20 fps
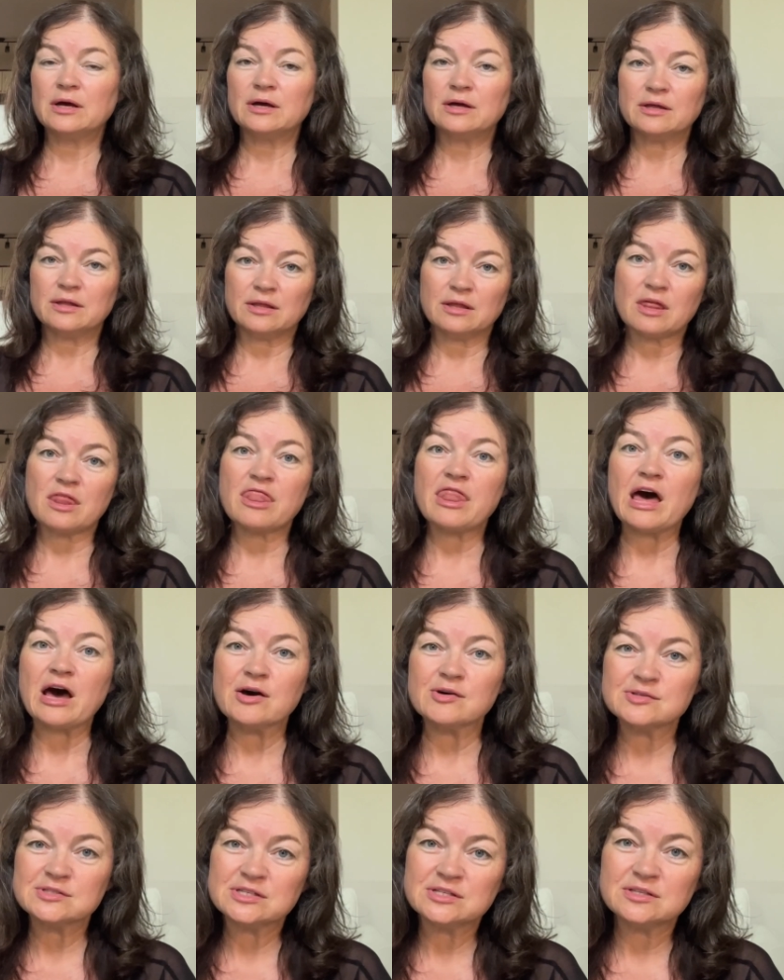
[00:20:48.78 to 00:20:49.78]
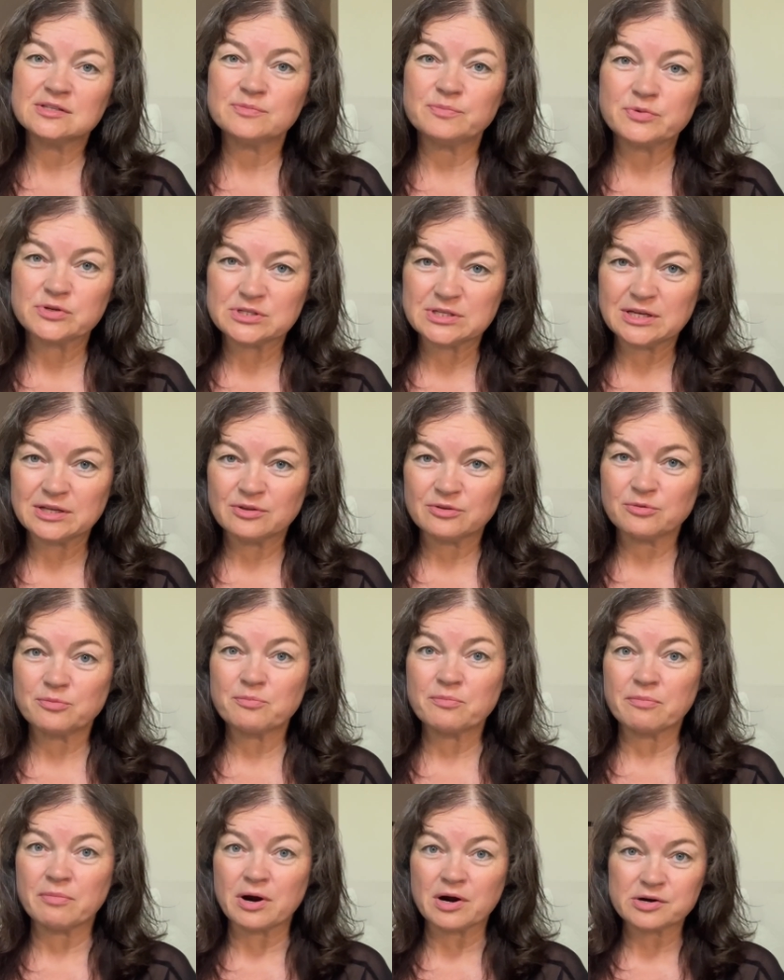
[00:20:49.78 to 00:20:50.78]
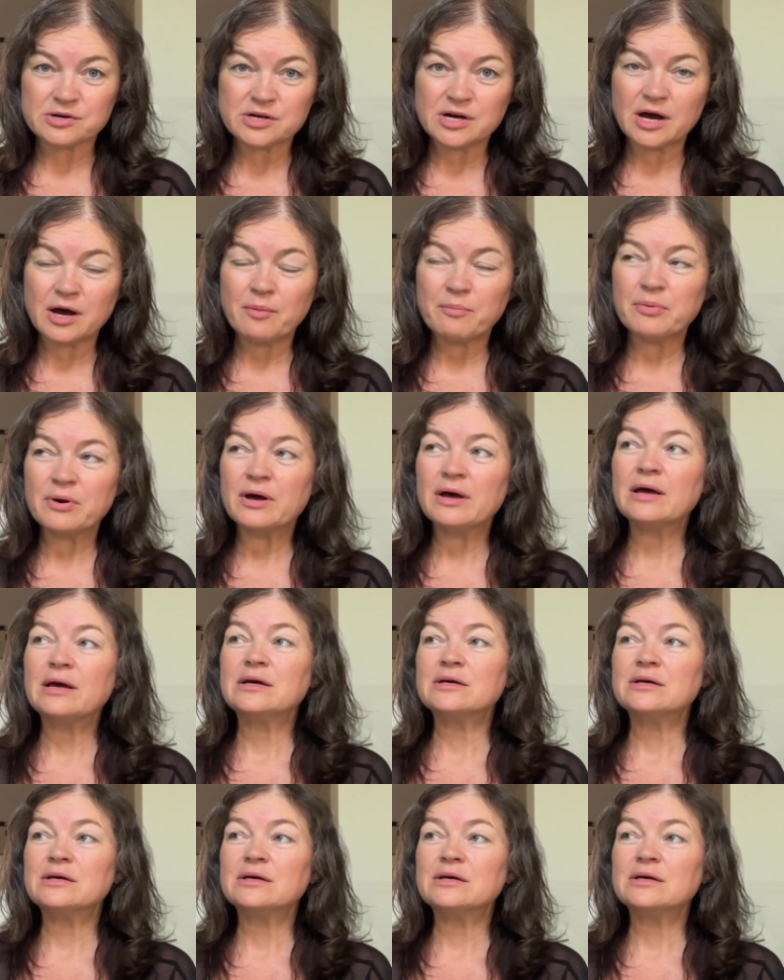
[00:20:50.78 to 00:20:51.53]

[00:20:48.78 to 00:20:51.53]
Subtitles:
1,000% markup.